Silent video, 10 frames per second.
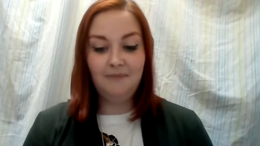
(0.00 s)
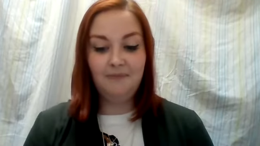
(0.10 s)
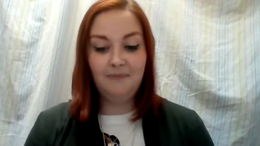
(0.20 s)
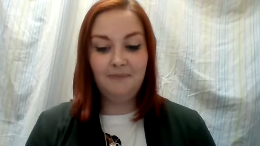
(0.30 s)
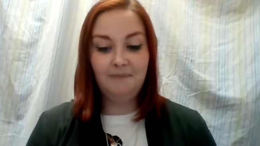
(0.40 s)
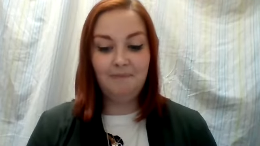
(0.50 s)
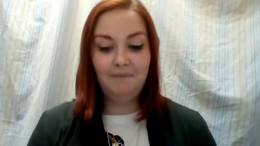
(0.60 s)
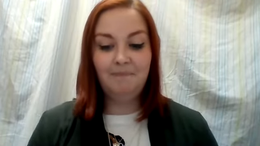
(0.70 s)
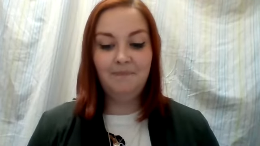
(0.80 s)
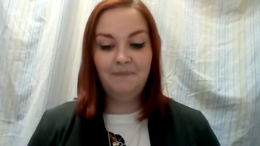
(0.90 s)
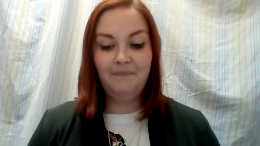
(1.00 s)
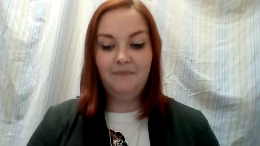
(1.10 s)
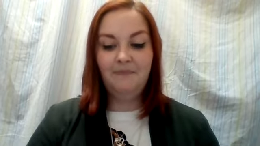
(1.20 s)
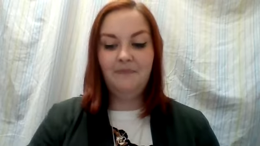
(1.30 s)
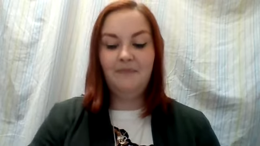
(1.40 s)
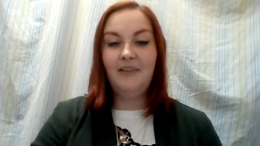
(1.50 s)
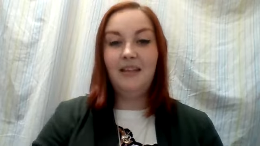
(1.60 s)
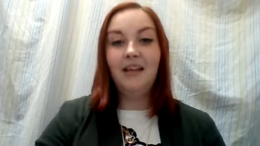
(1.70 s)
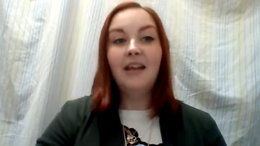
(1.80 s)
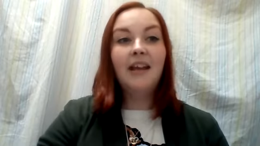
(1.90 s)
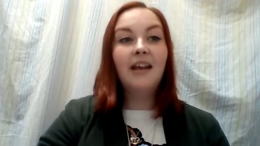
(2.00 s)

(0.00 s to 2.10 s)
(no one is talking)